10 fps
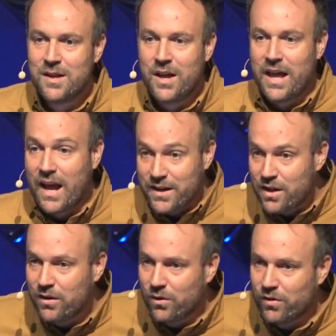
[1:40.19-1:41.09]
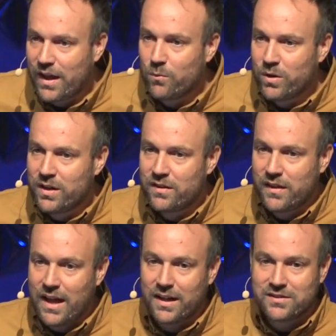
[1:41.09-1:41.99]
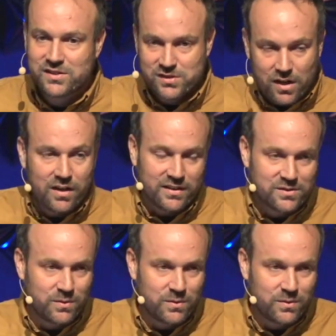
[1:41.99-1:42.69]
And I know that when that starts,